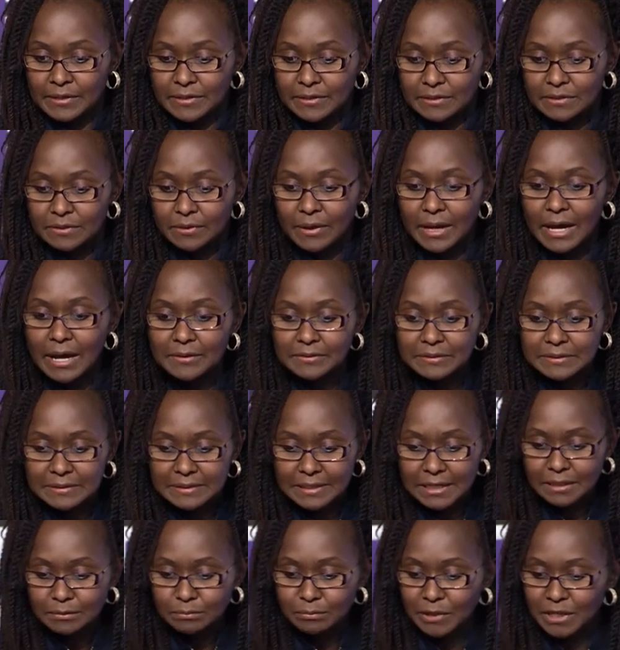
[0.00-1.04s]
So I'll
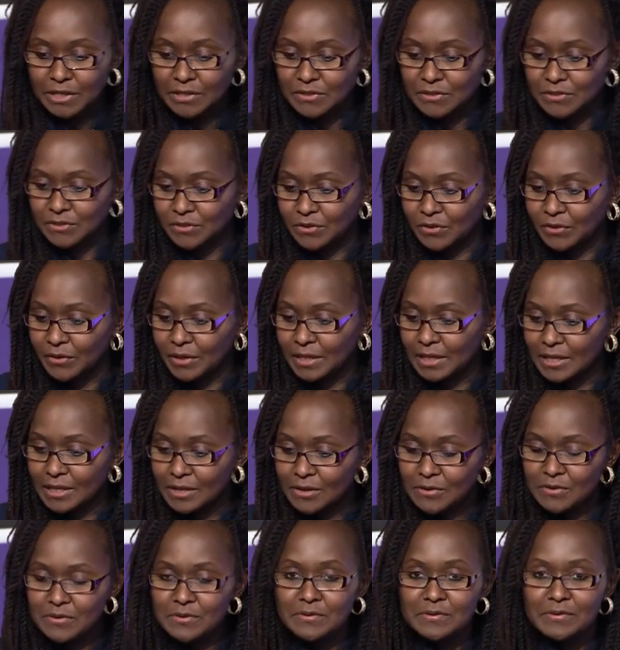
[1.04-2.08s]
start by showing
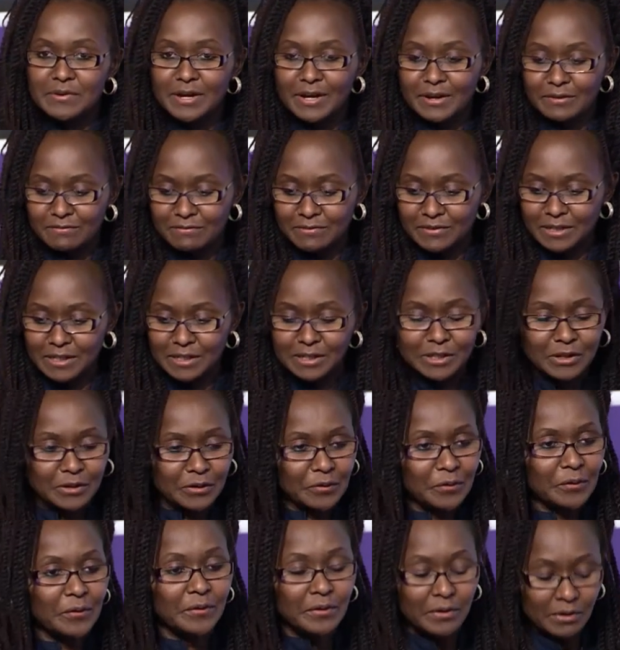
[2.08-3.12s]
you a
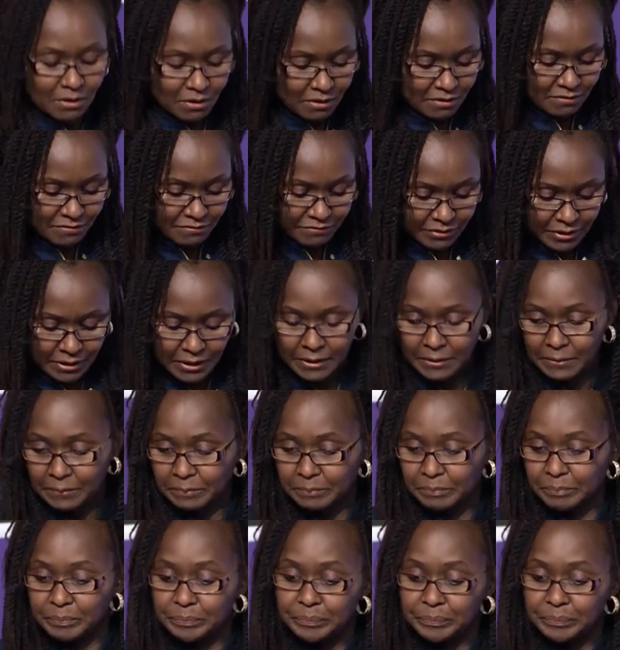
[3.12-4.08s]
video of, um,